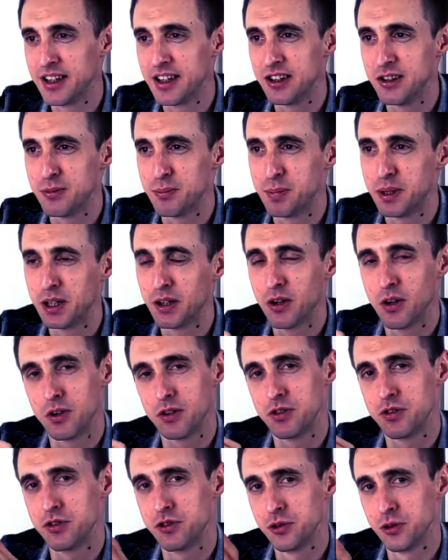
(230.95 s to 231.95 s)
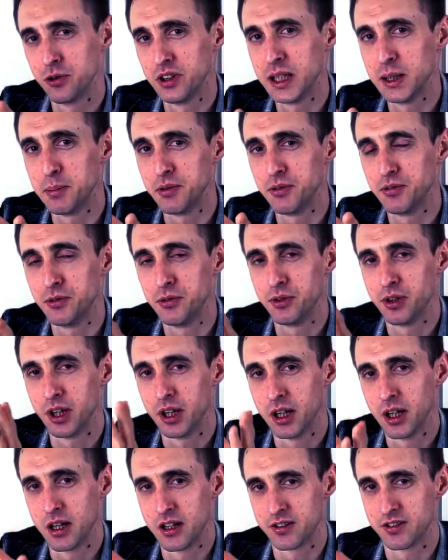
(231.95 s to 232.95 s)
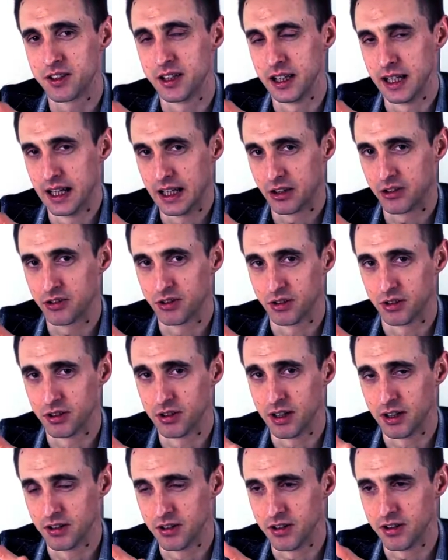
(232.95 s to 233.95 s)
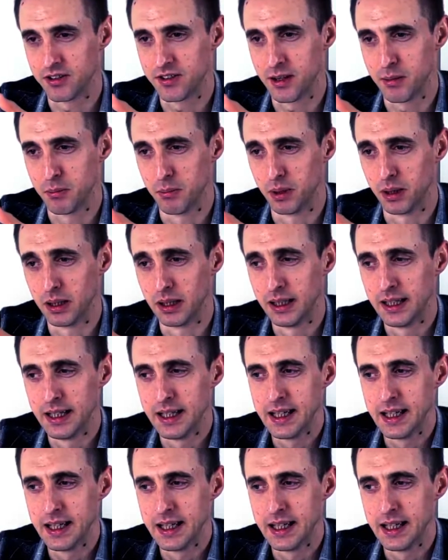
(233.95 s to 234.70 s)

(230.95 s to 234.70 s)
is because shortly before the last election in December,